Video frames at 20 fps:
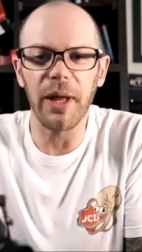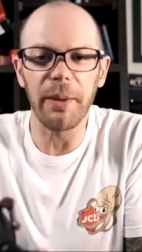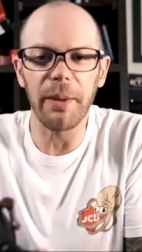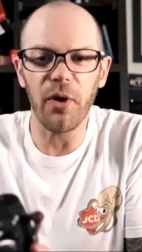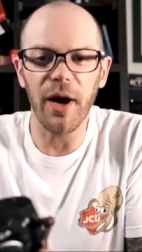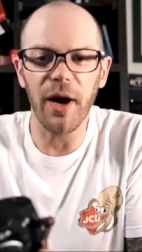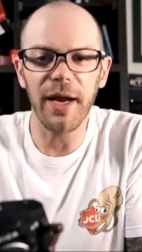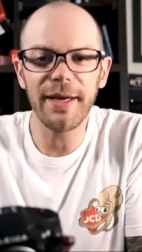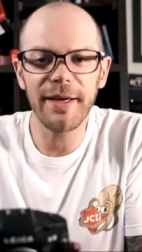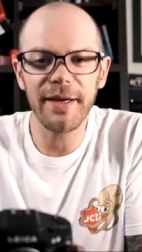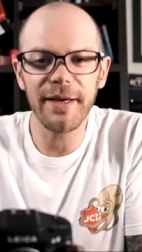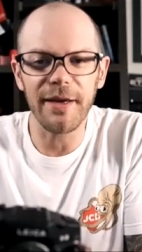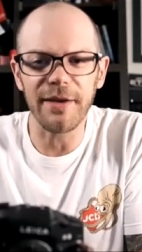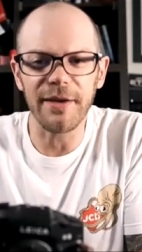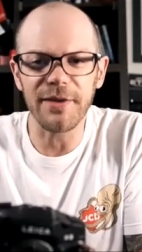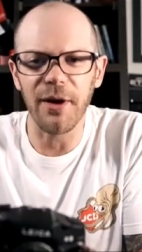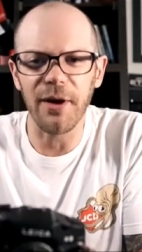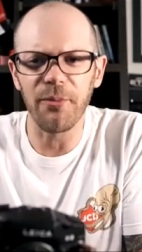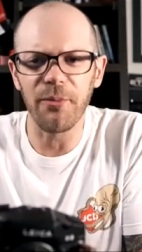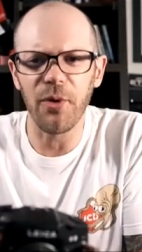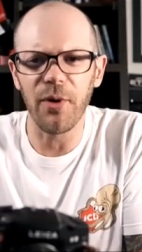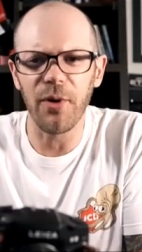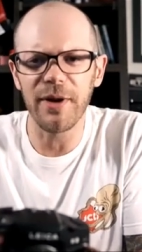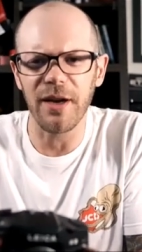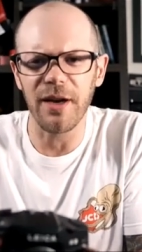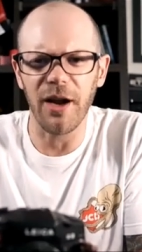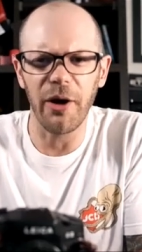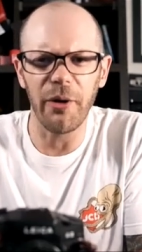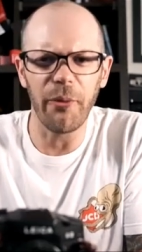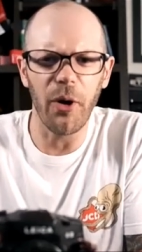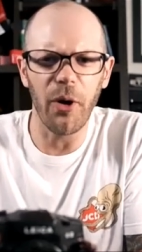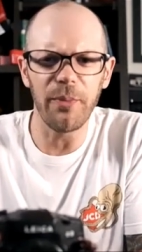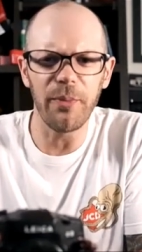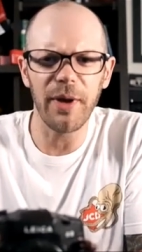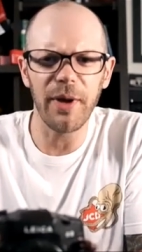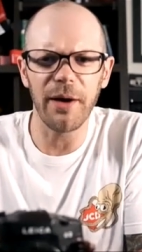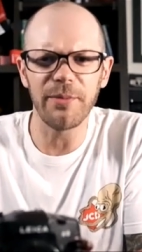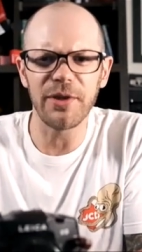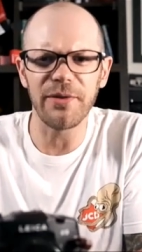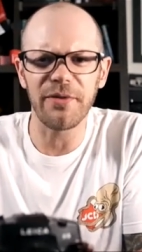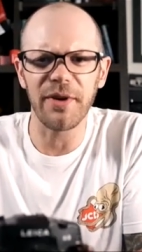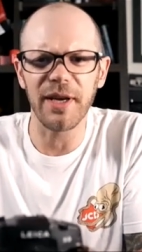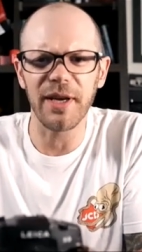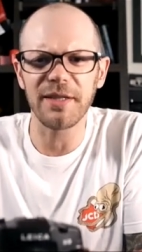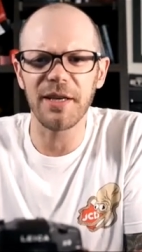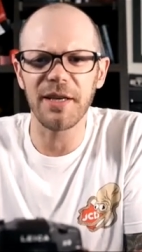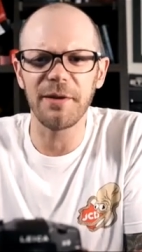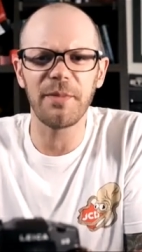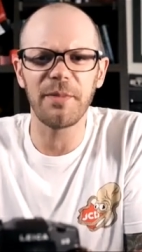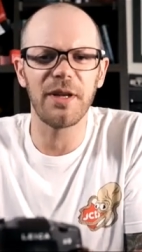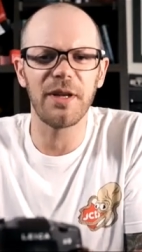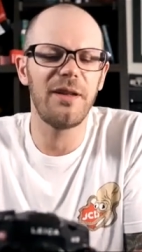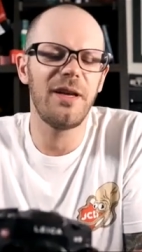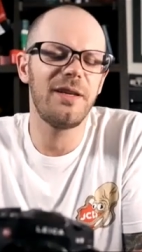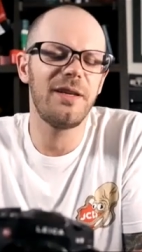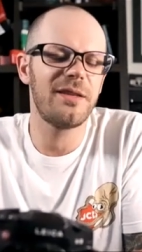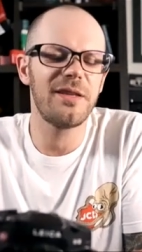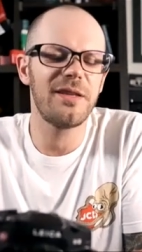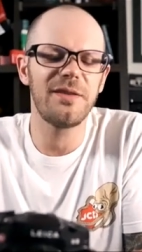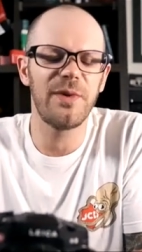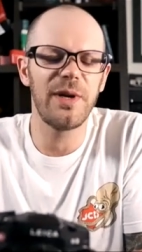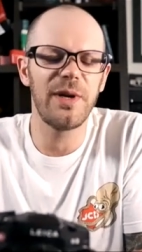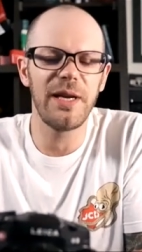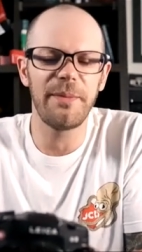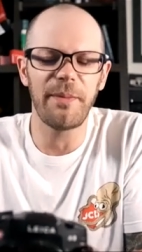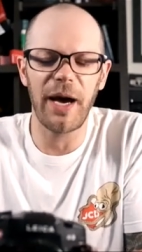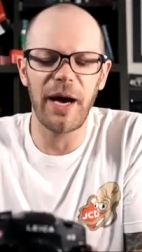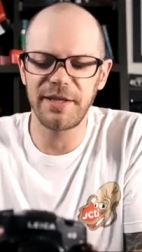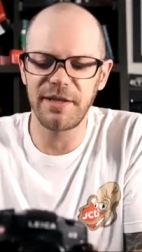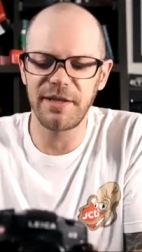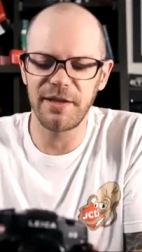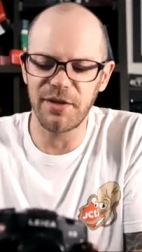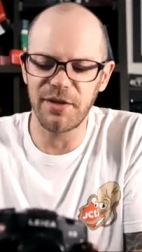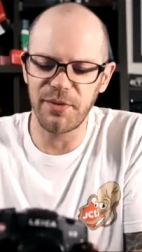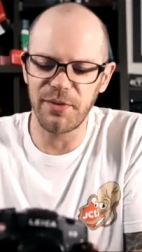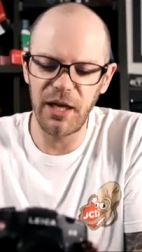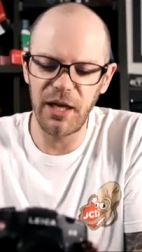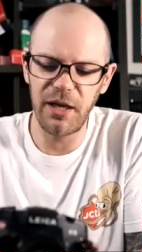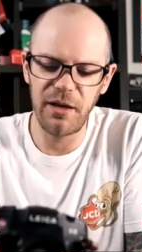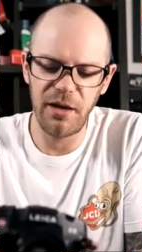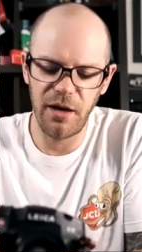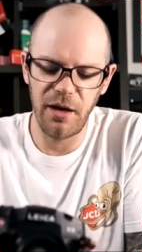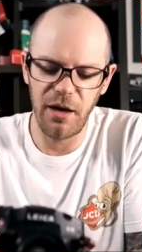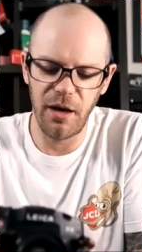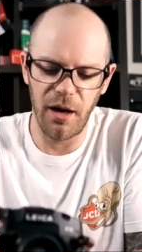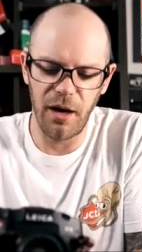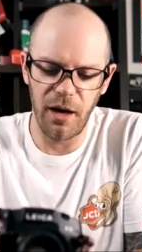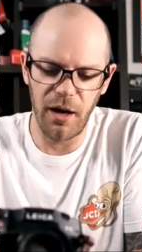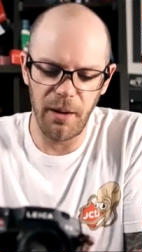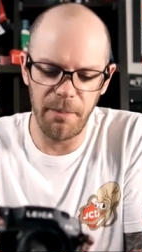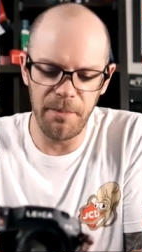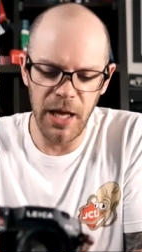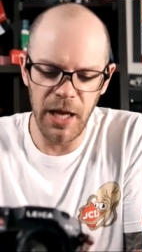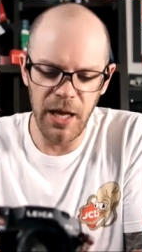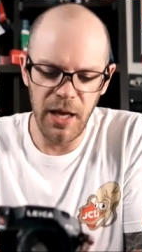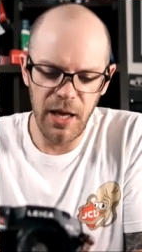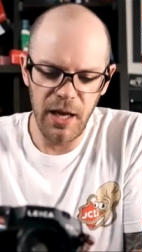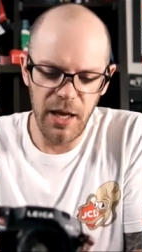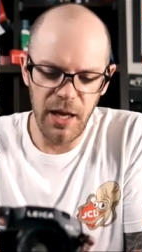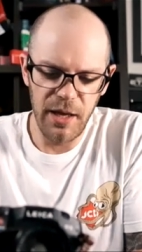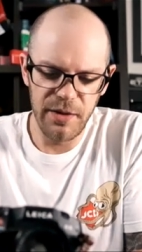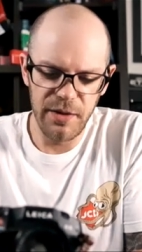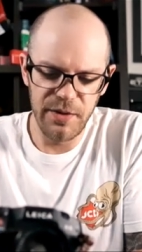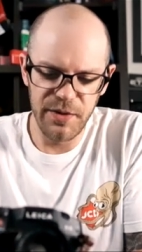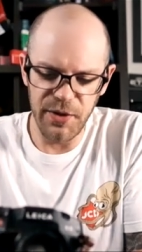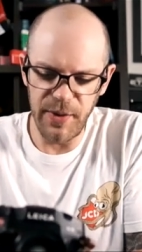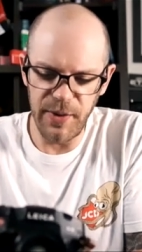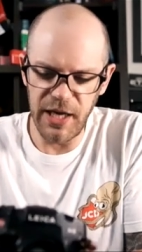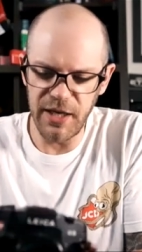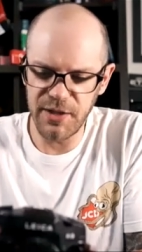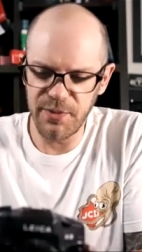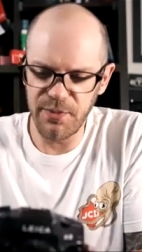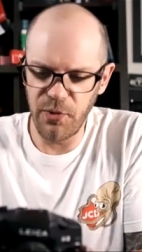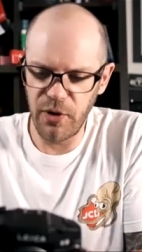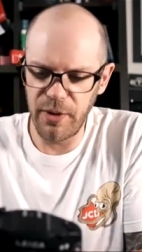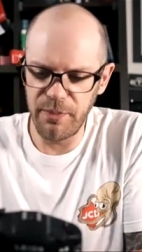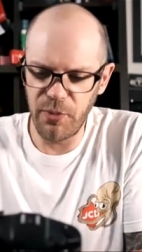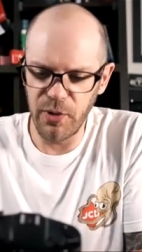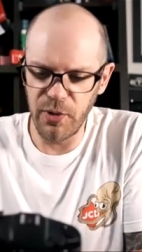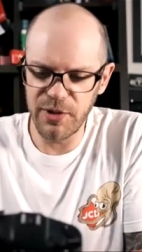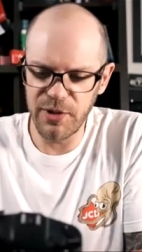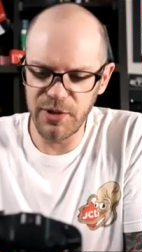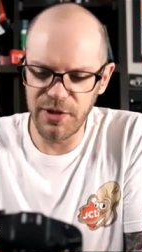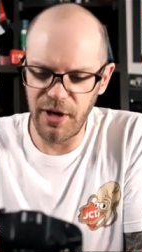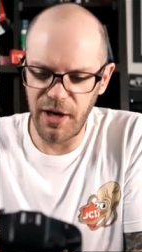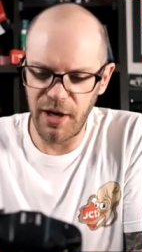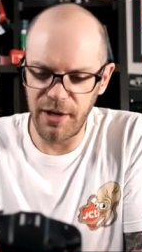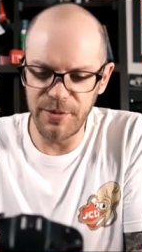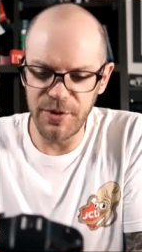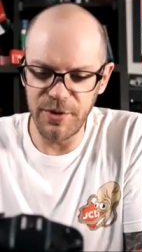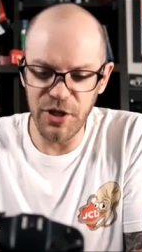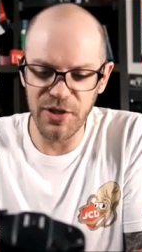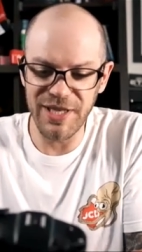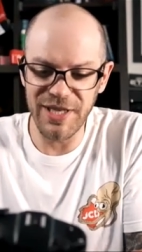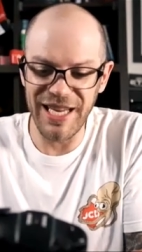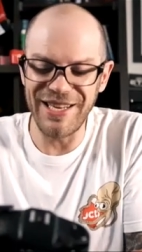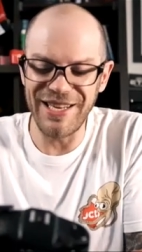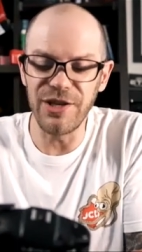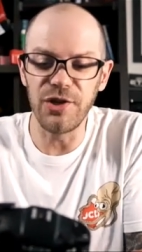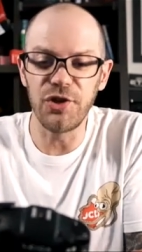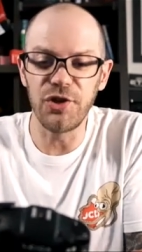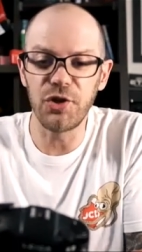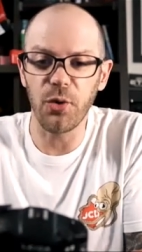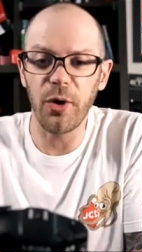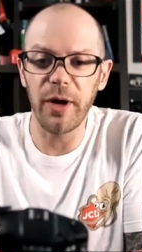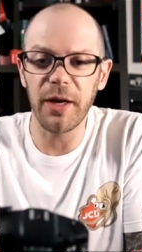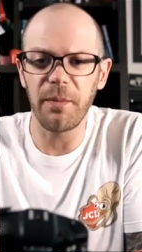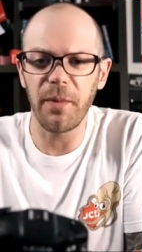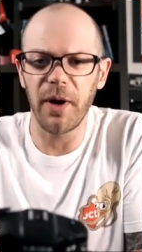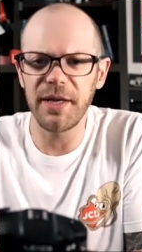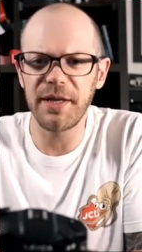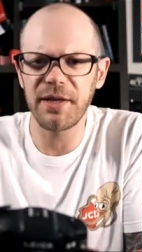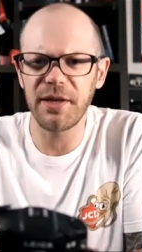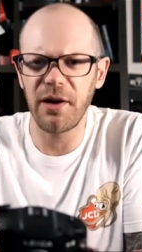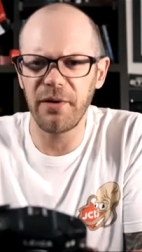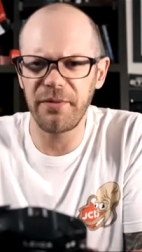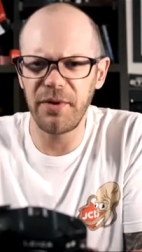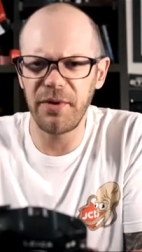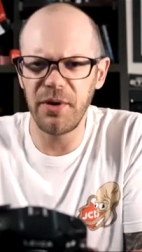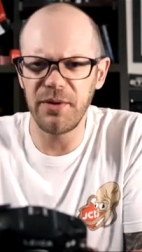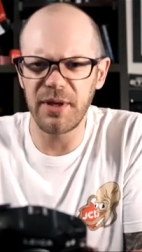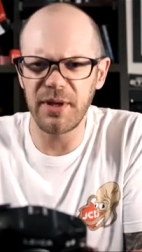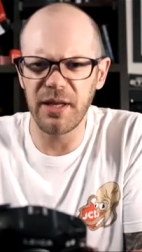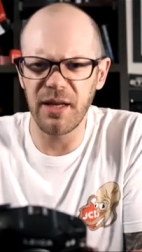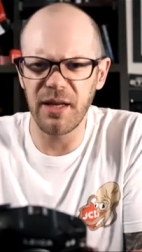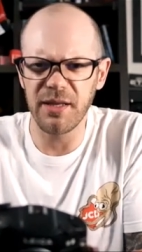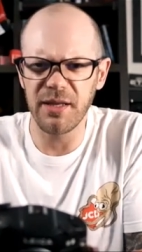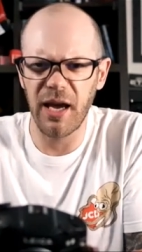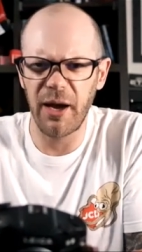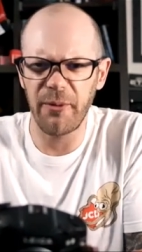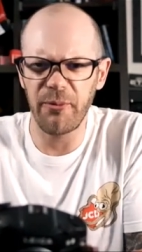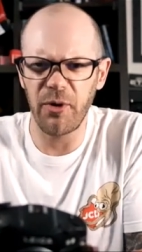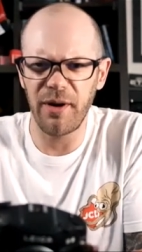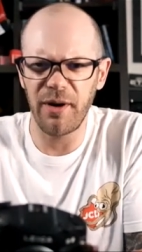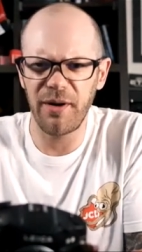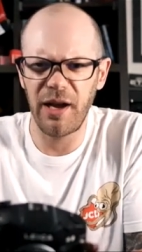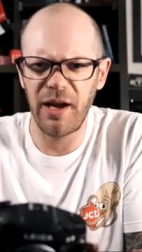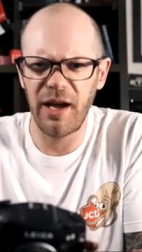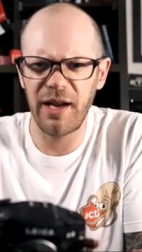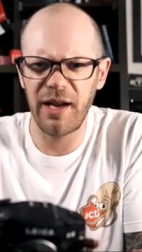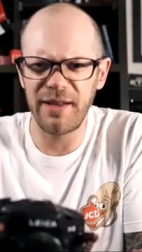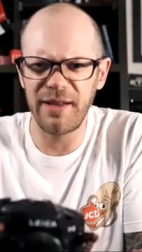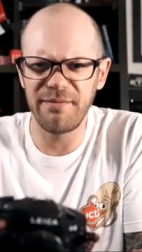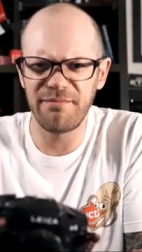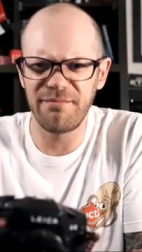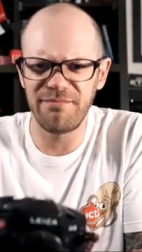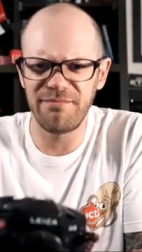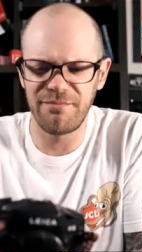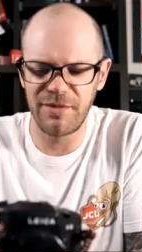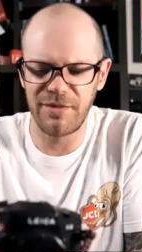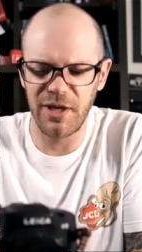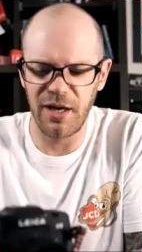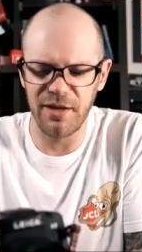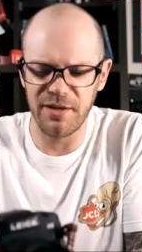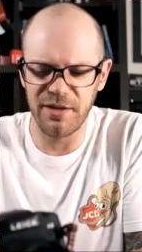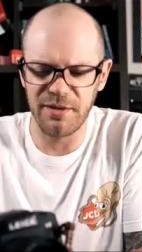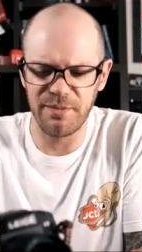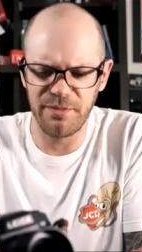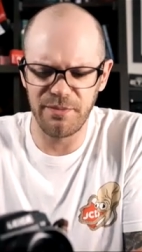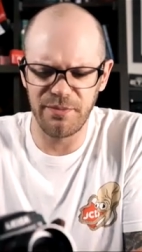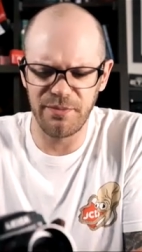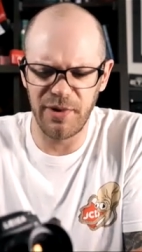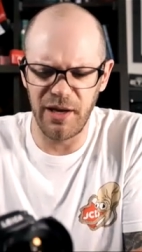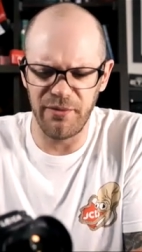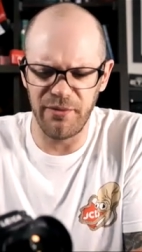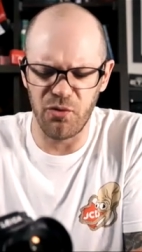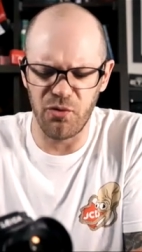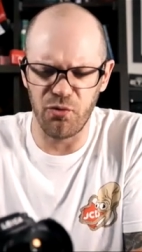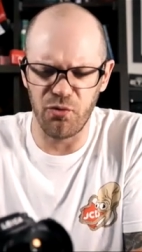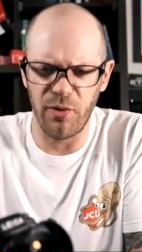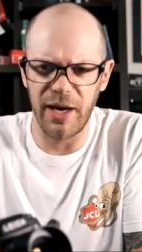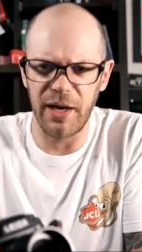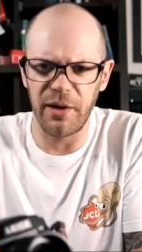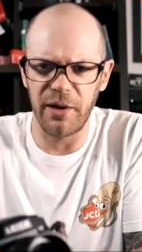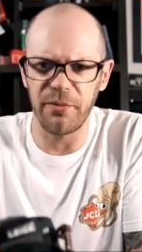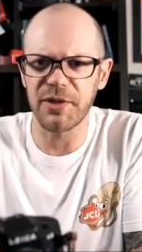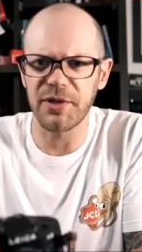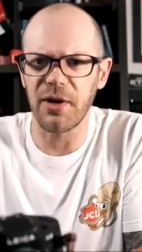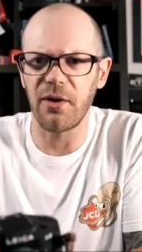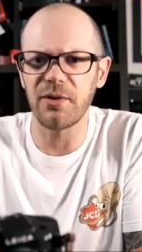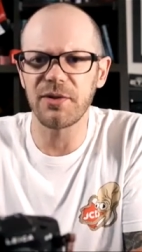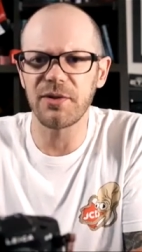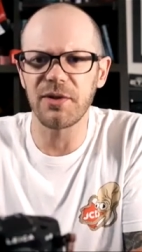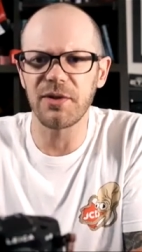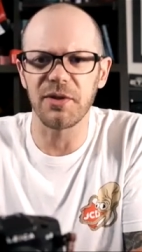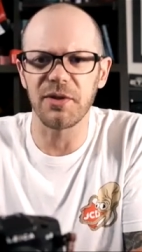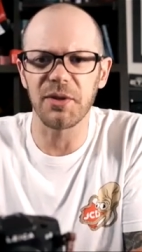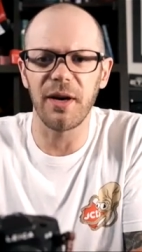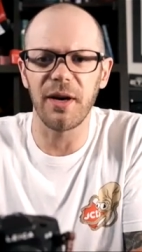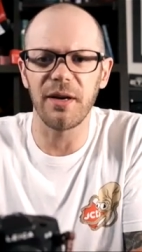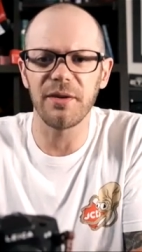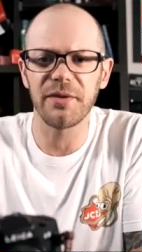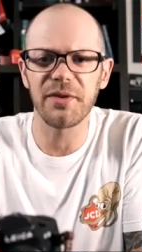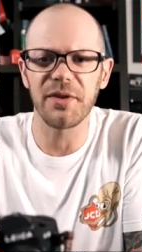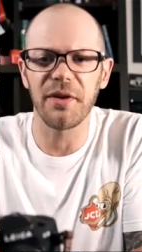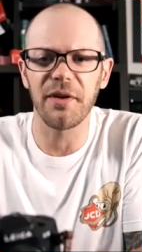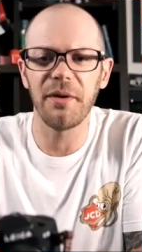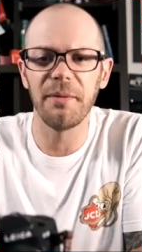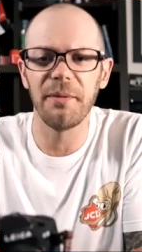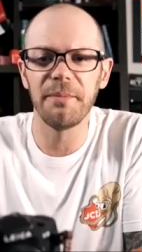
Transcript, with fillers: break at some point, and I won't be able to fix it. But that doesn't really matter to me. Um, to me, it's more important that I'm just enjoying myself using this camera, and it does give great results as well. So